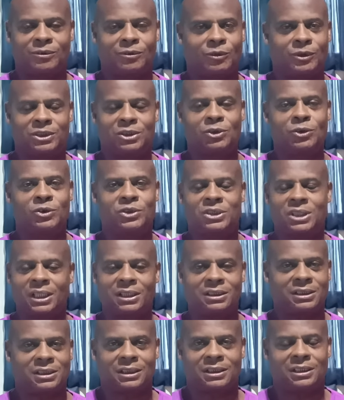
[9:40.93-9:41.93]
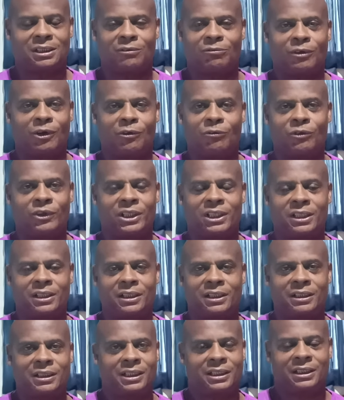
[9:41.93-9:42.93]
We're too sensitive over
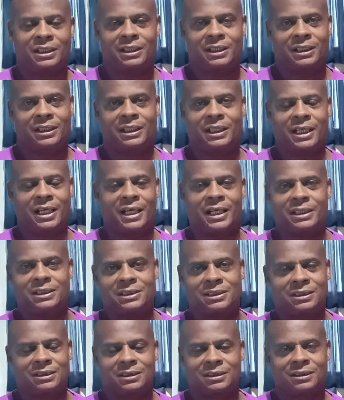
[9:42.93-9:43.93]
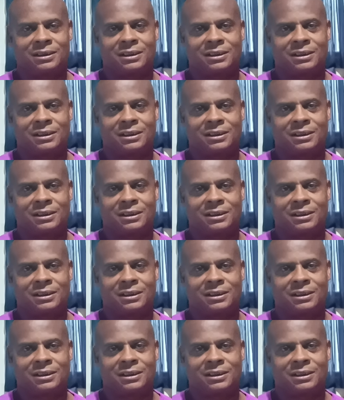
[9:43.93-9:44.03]
here, guys.